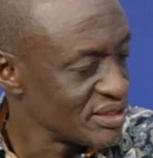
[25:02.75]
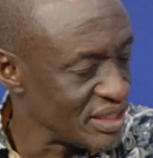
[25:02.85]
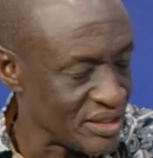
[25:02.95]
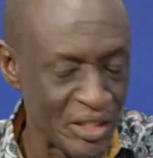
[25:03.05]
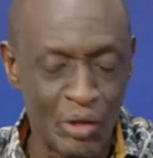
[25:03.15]

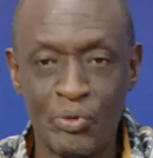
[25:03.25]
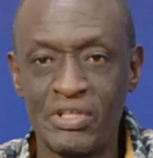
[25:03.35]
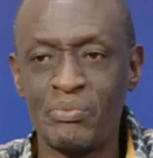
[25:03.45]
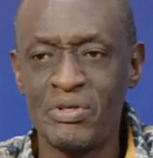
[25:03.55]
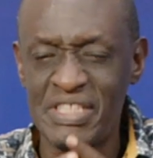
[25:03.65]
at the
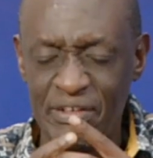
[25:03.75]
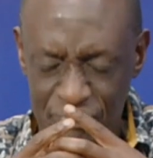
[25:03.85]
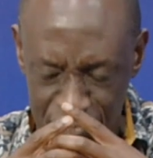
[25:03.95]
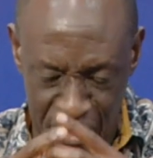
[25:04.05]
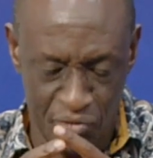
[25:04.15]
airport, because I
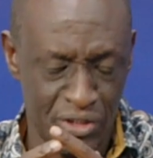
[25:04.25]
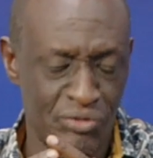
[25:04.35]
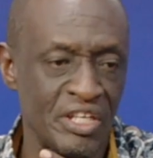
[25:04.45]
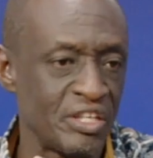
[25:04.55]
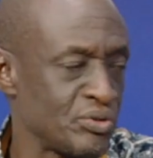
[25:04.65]
very
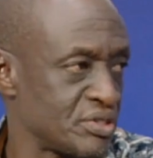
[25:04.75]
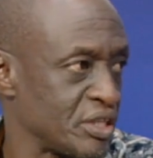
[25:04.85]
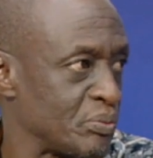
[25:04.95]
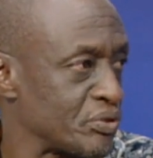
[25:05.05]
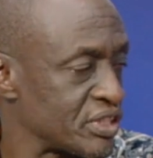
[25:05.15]
regularly use
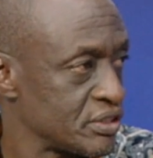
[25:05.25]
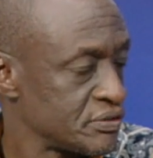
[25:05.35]
the airport.